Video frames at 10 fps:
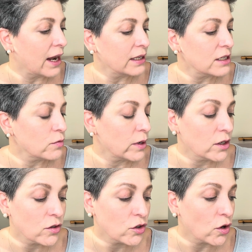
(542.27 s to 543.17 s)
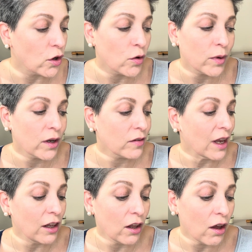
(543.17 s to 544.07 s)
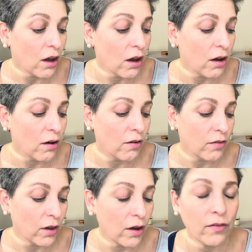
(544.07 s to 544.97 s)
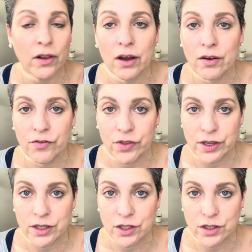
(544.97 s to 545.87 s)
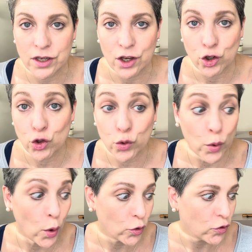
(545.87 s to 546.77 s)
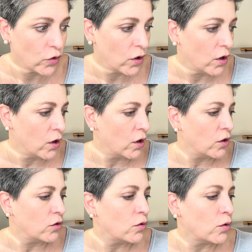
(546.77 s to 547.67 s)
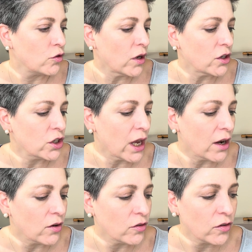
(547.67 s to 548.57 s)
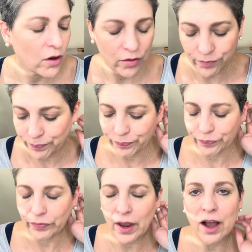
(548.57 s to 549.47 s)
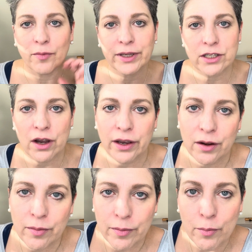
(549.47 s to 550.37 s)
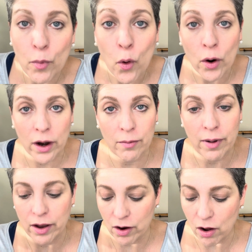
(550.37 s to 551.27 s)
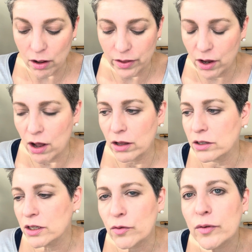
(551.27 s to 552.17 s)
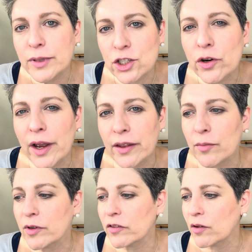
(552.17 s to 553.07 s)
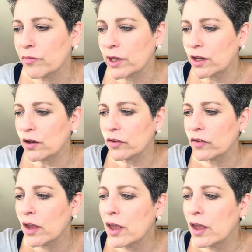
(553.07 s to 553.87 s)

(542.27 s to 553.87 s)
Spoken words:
I just wanted to show you because I love this duos eyeshadows. So I'll be talking more about all the colors and we'll be trying them in some videos.